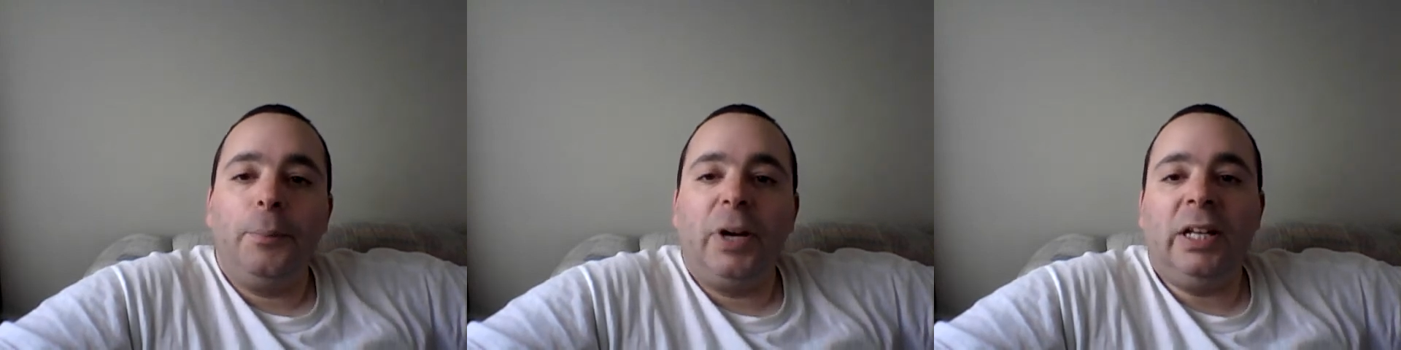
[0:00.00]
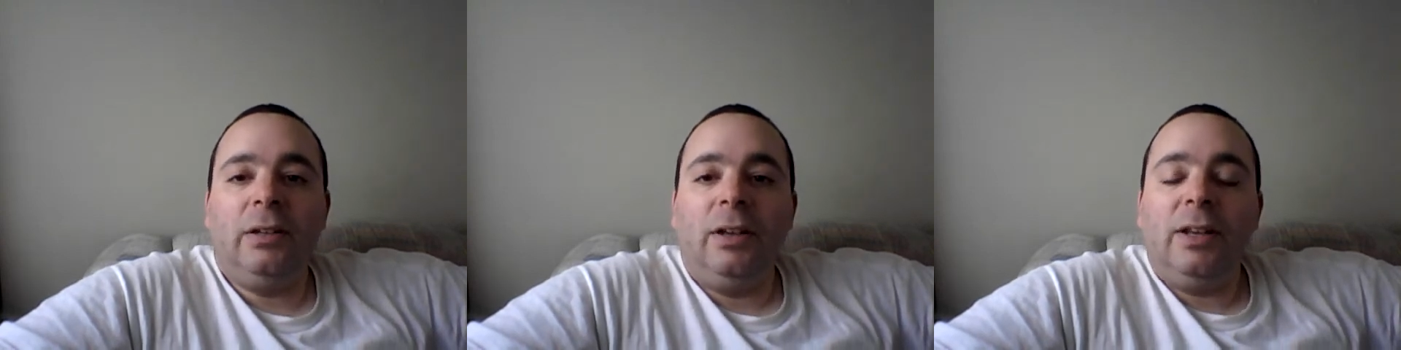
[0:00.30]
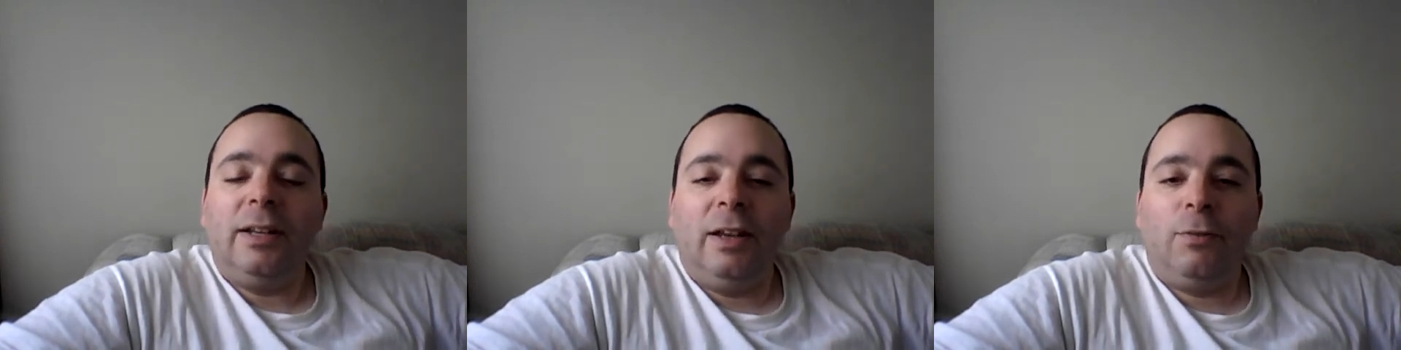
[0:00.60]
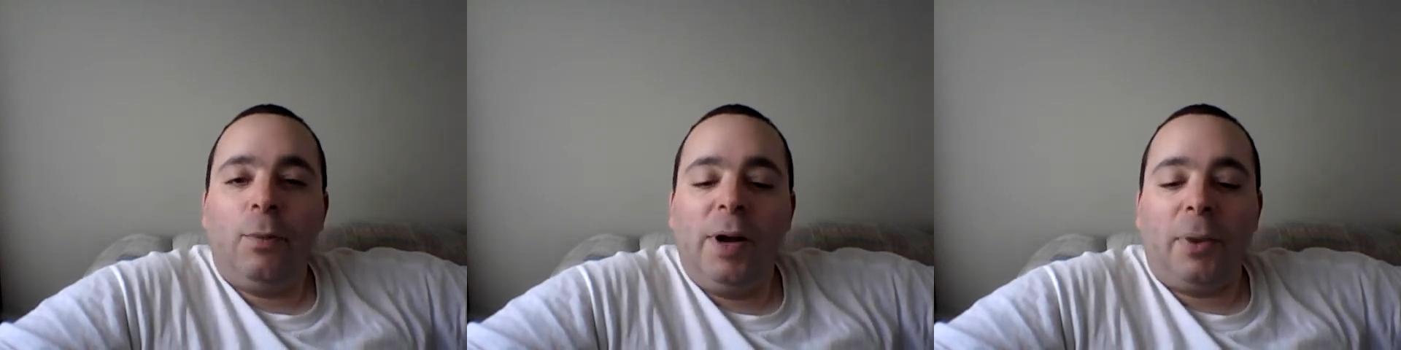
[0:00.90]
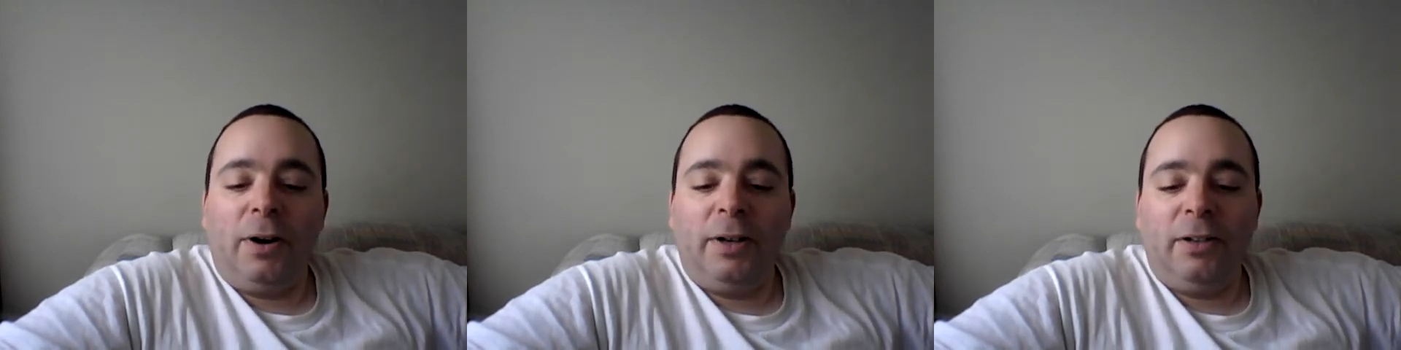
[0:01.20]
But if one
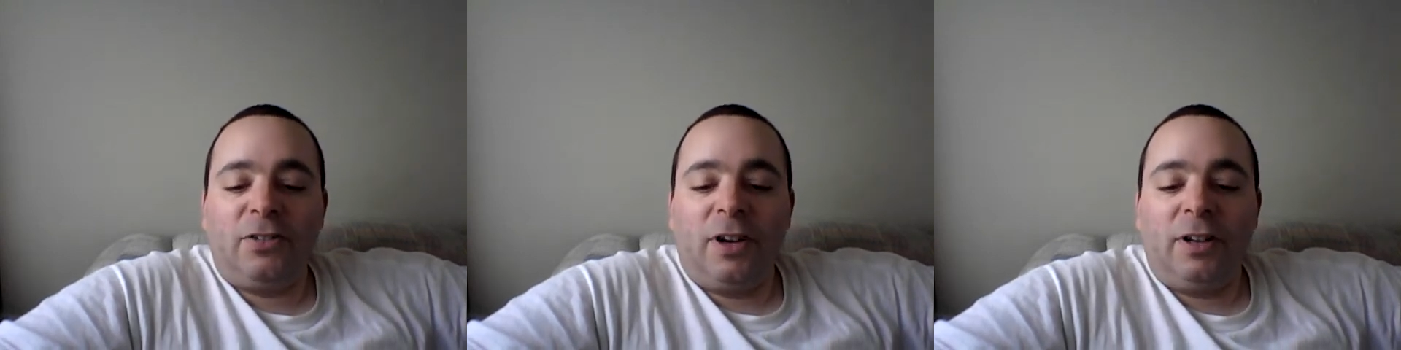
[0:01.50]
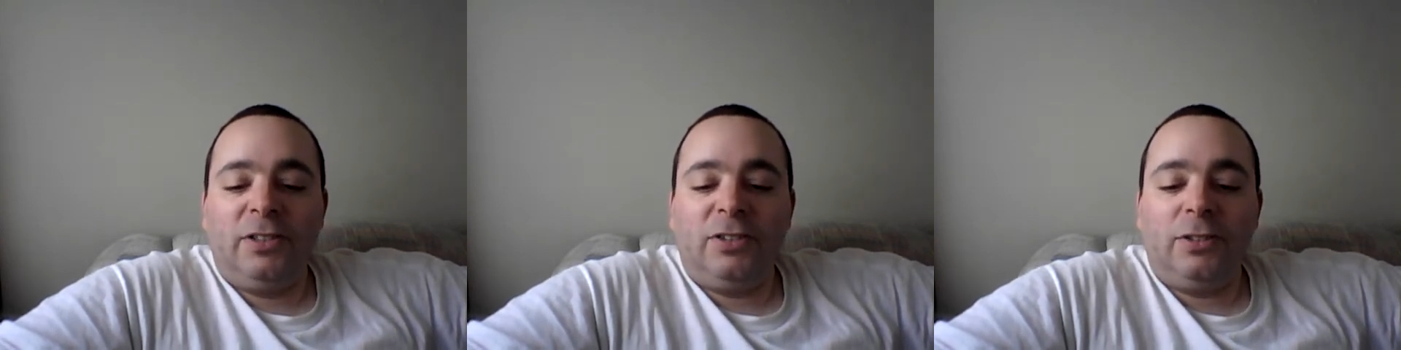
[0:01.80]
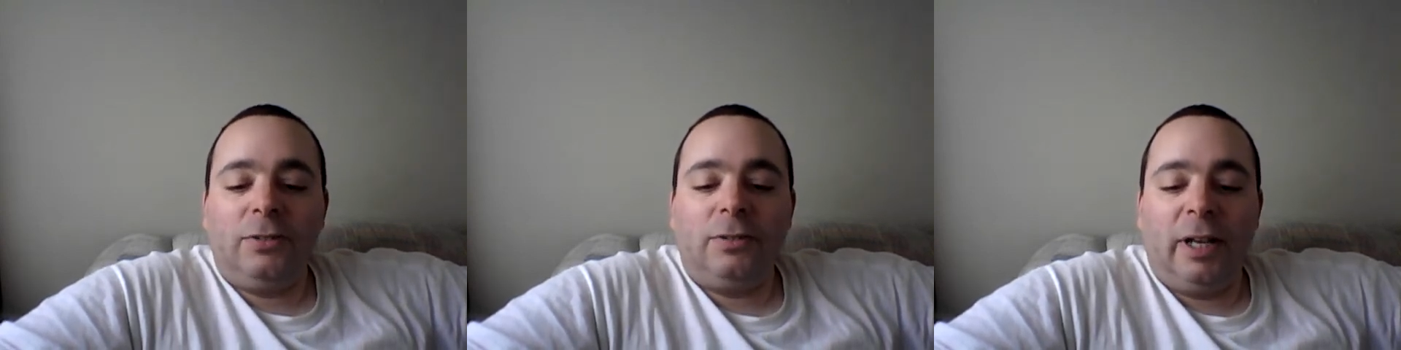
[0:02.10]
party decides to